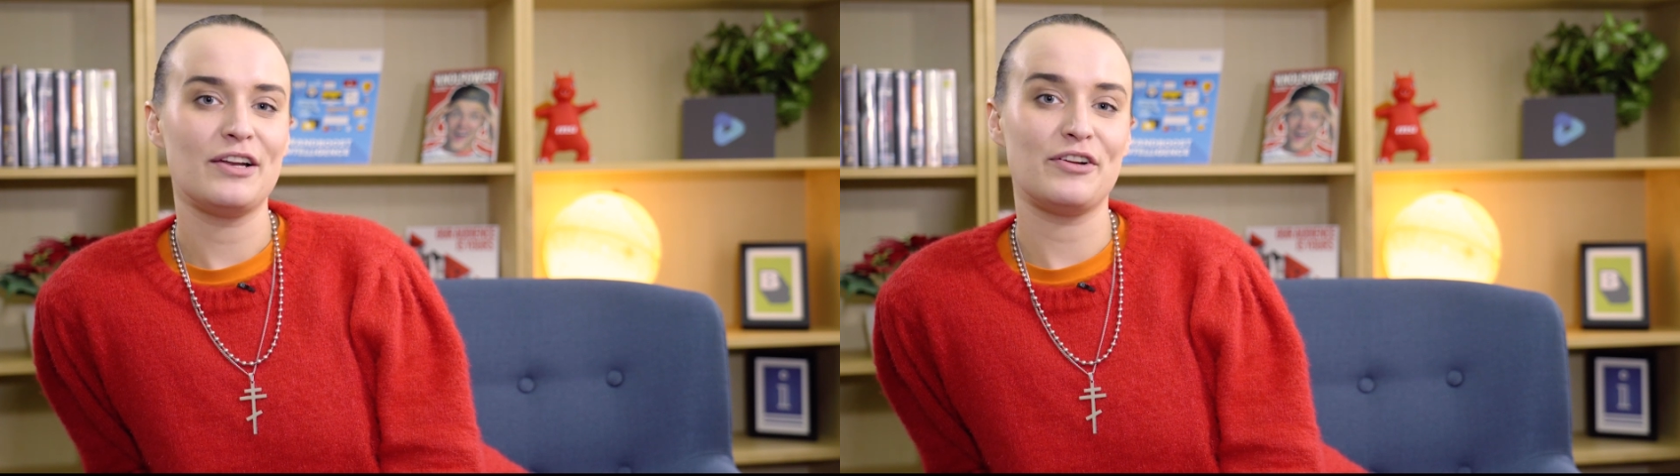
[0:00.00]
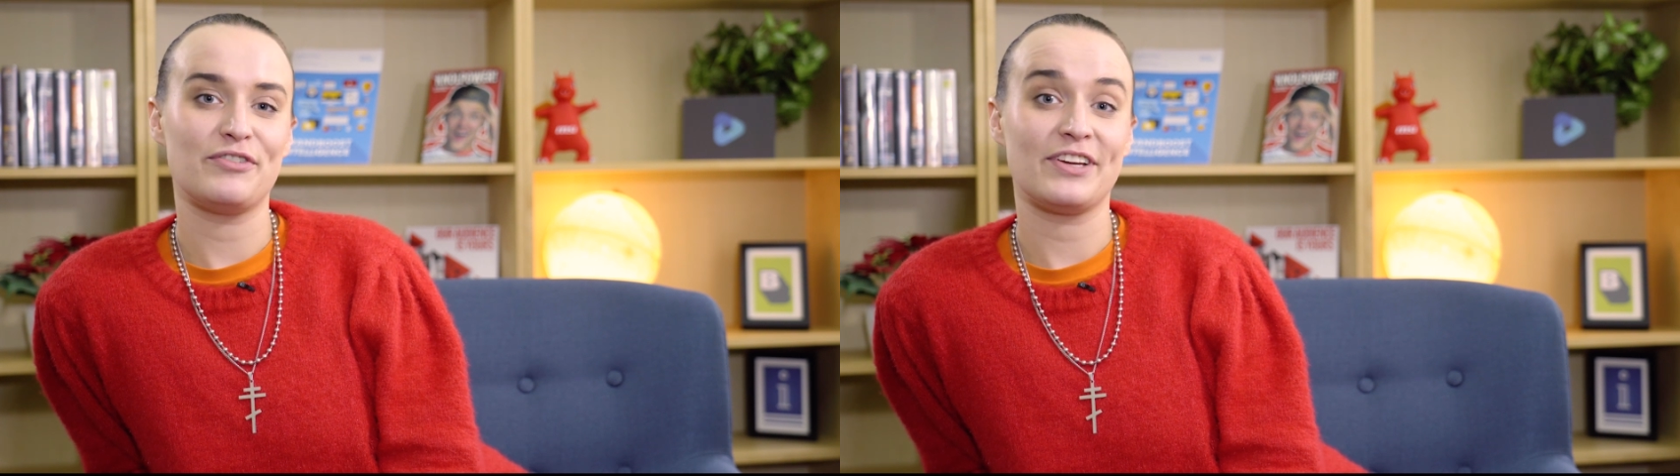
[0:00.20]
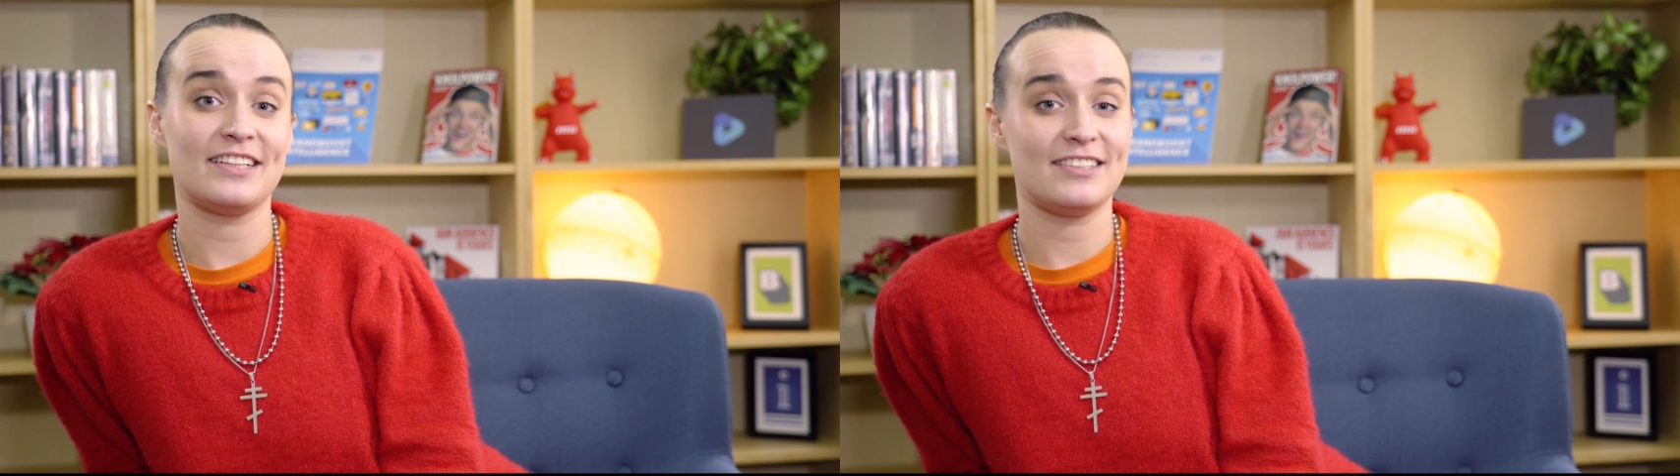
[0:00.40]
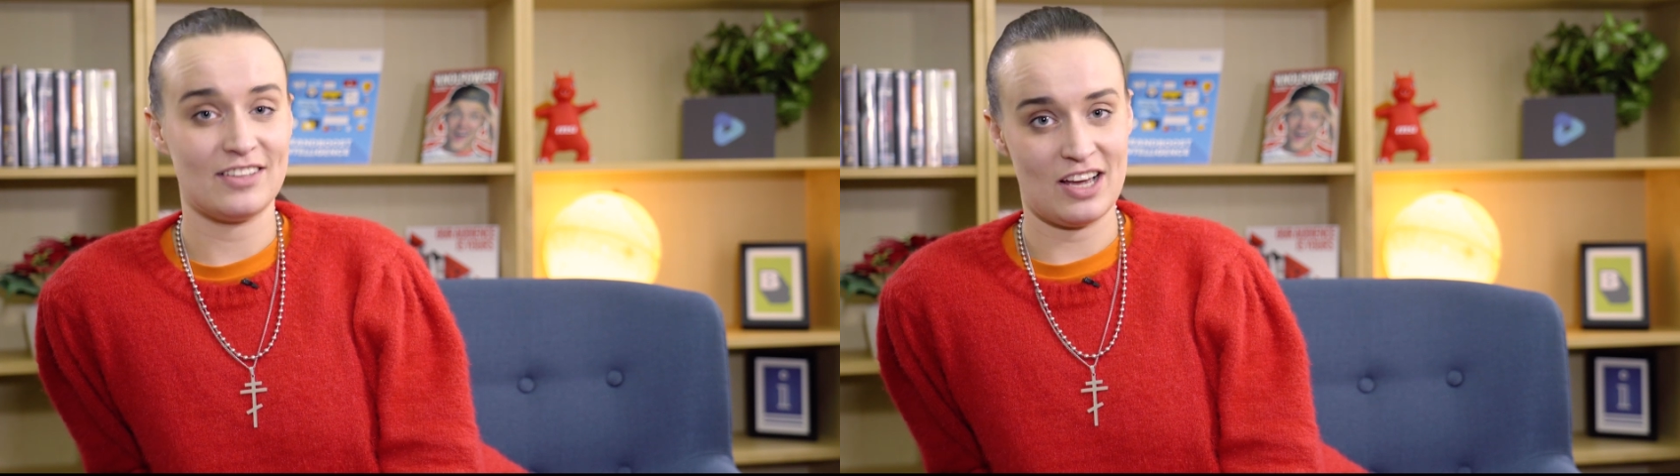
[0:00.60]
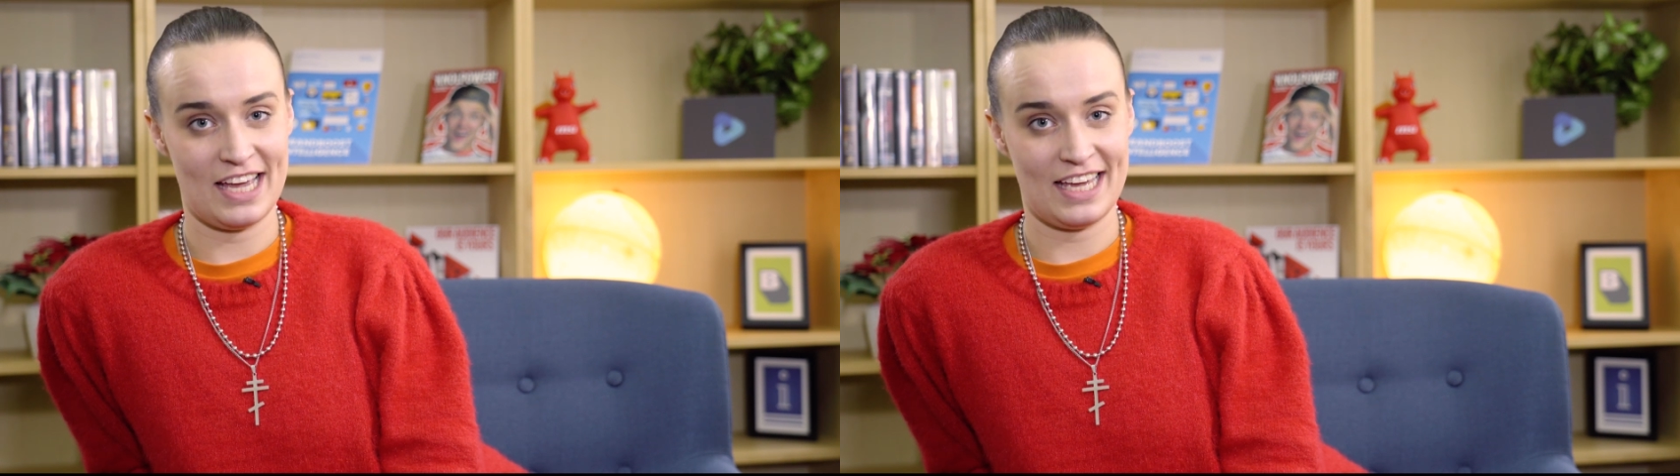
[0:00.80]
don't forget to
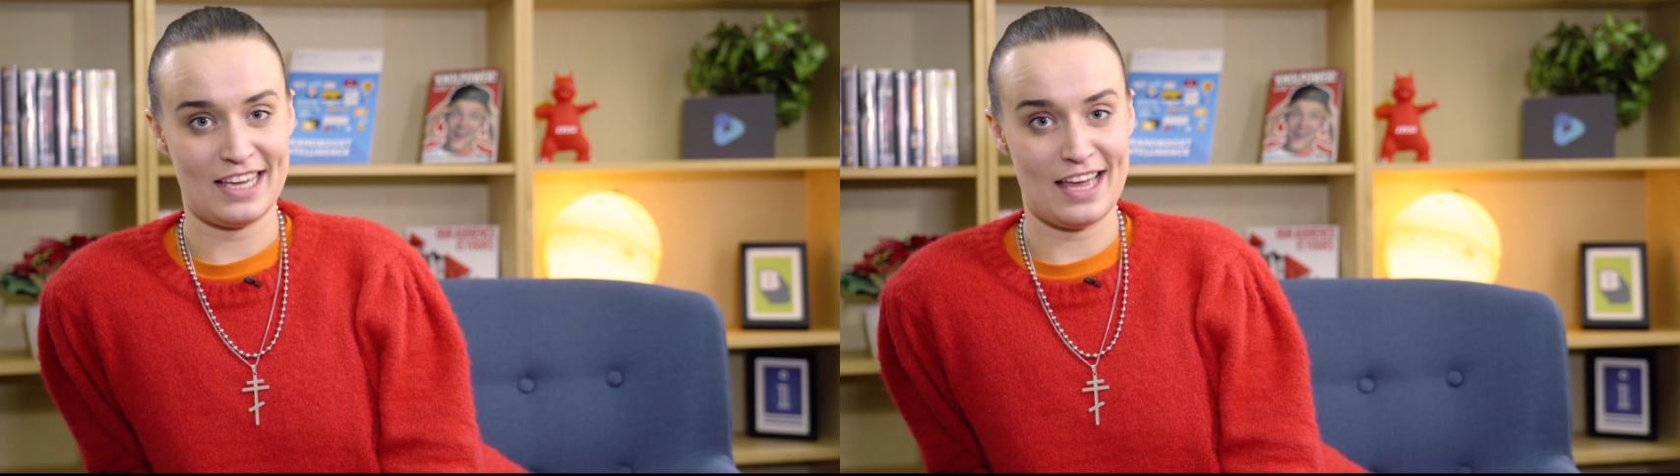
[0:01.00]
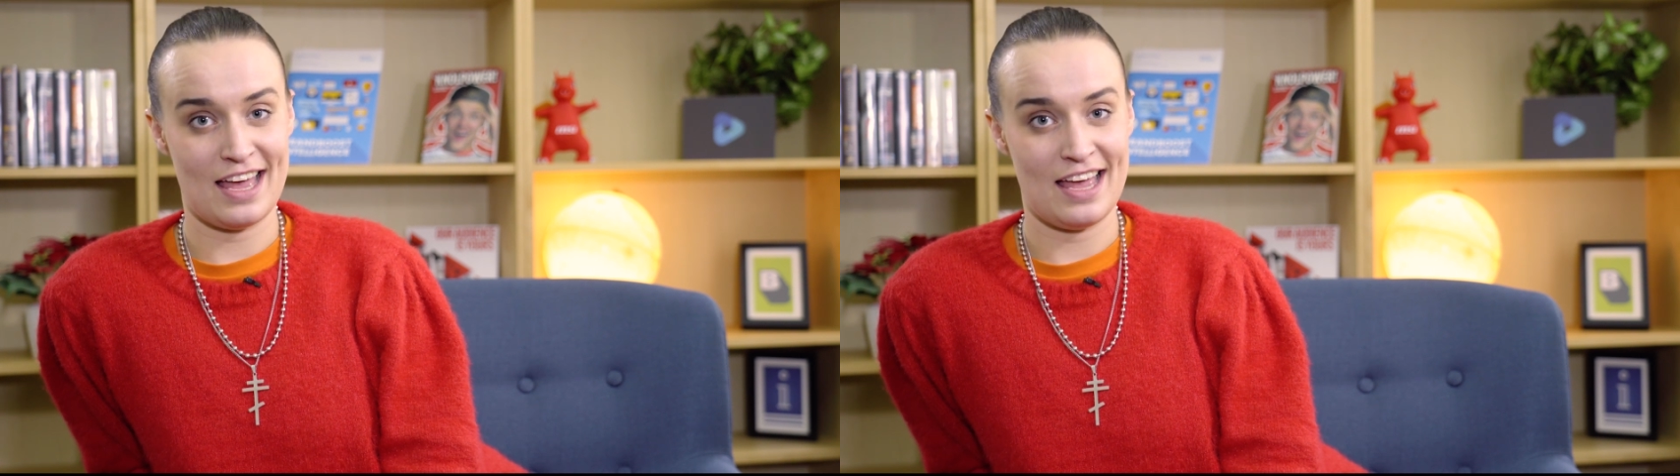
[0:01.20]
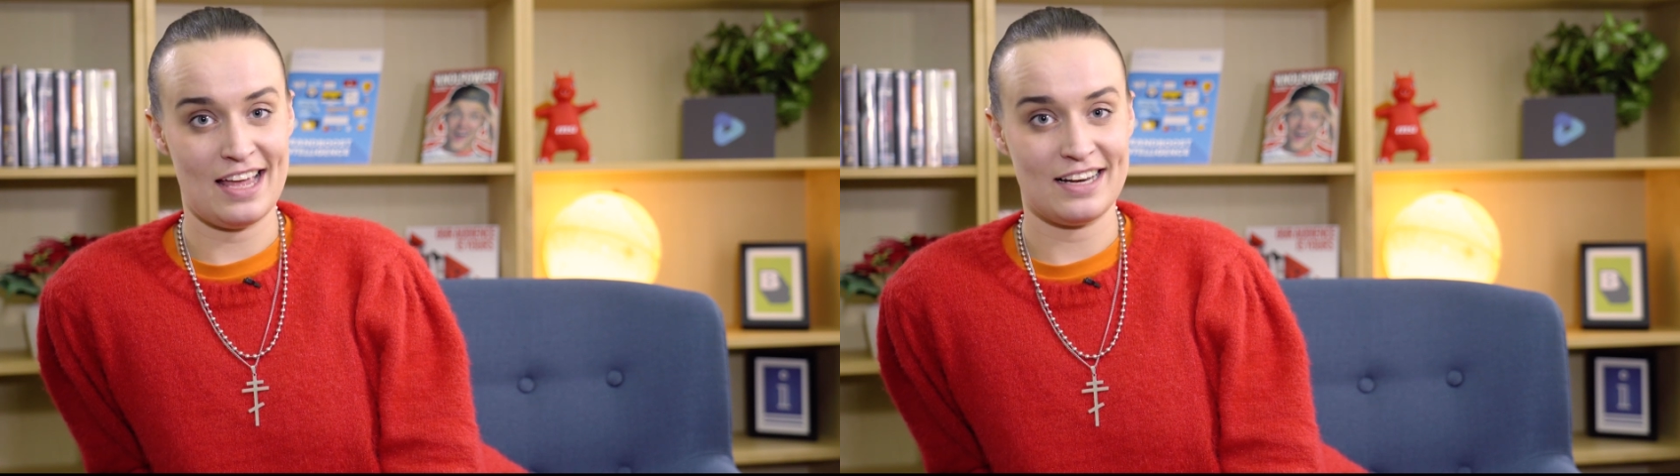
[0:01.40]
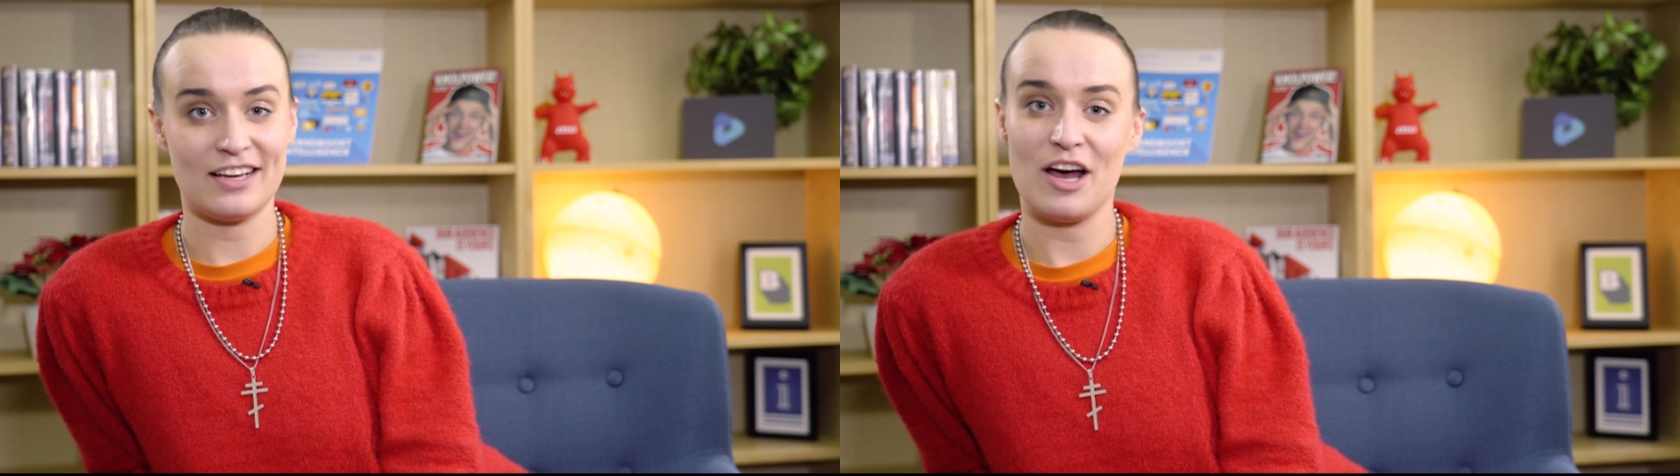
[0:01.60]
like and